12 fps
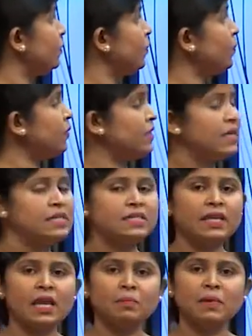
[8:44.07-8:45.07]
Two things
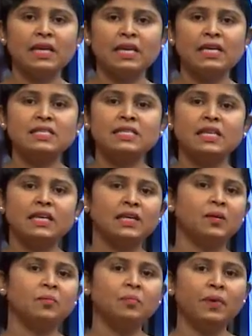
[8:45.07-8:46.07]
can be easily
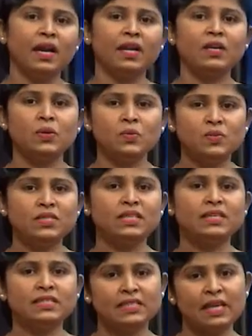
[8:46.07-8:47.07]
compared using
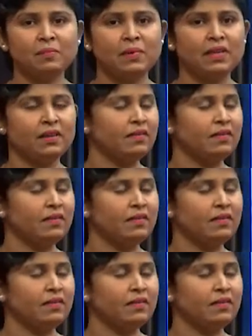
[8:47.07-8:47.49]
a table.